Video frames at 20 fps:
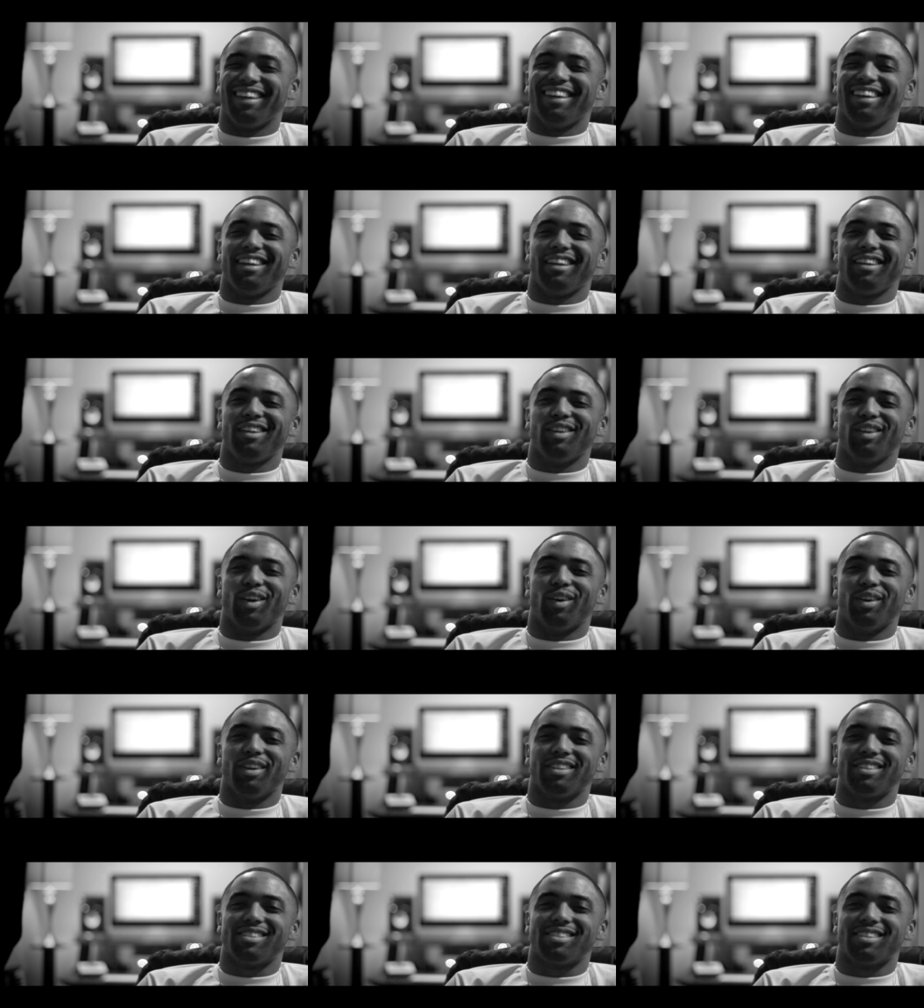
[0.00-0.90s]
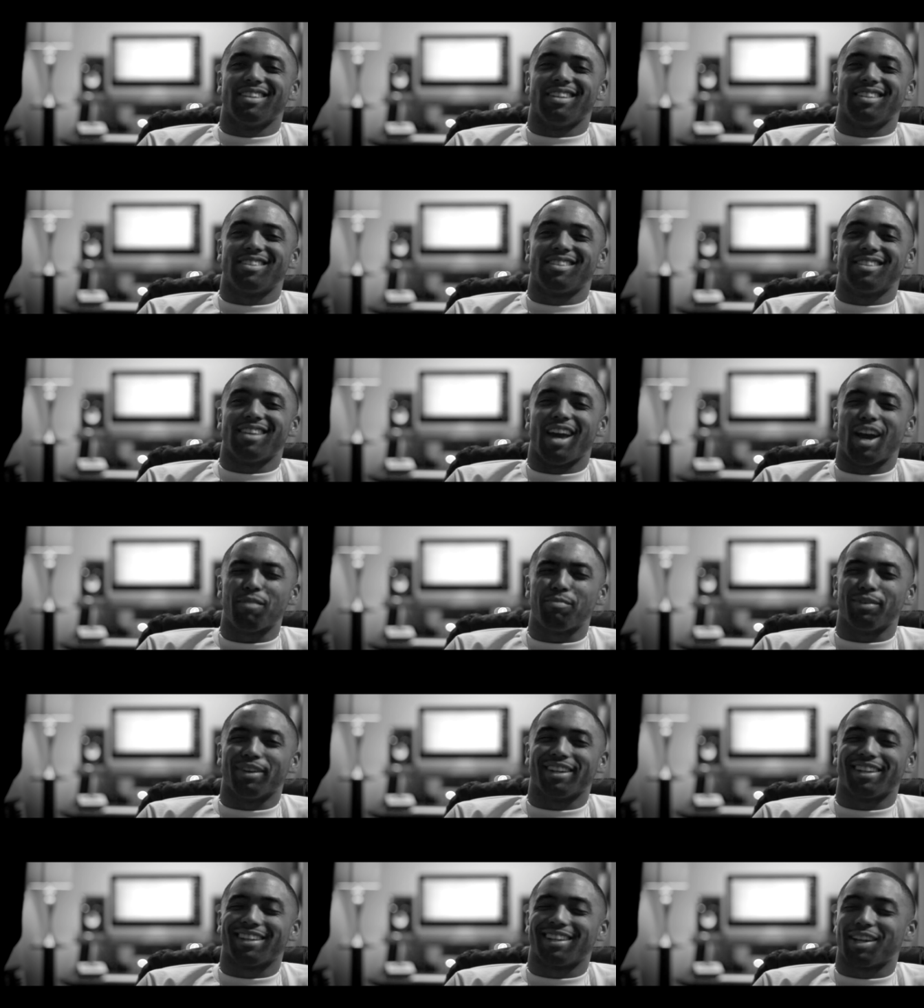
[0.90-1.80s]
It's
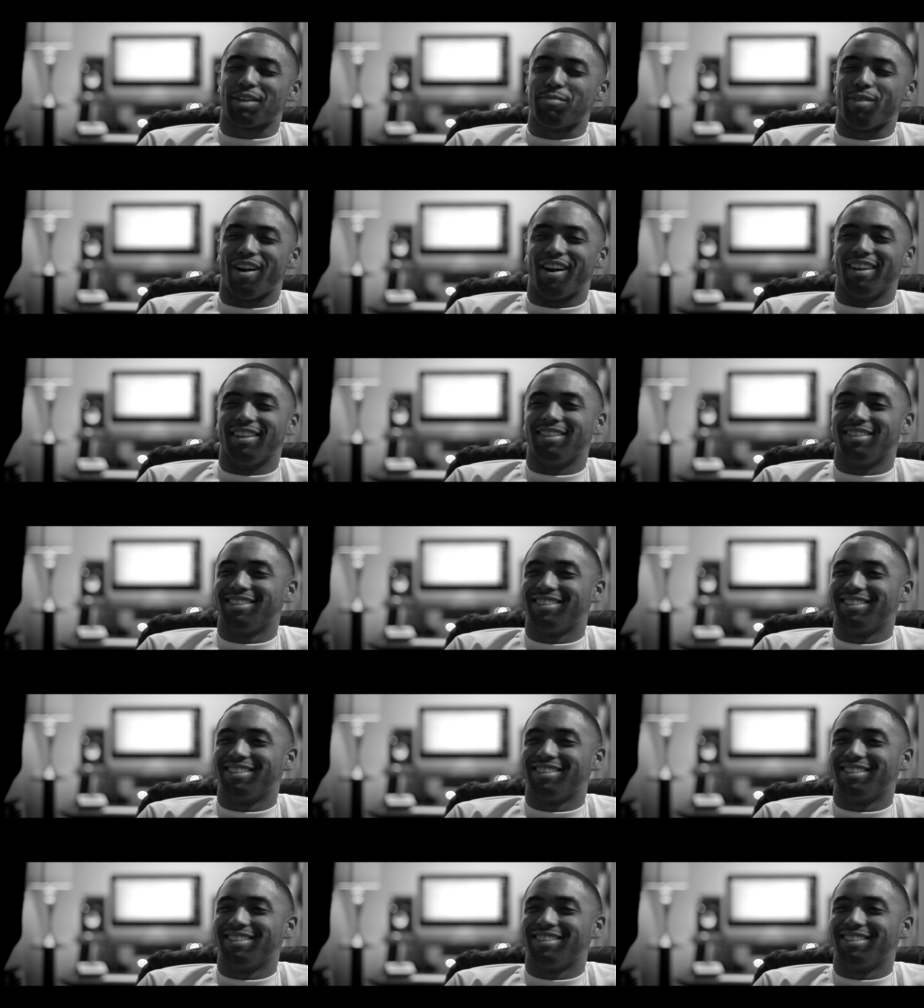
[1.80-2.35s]
epic. Come on.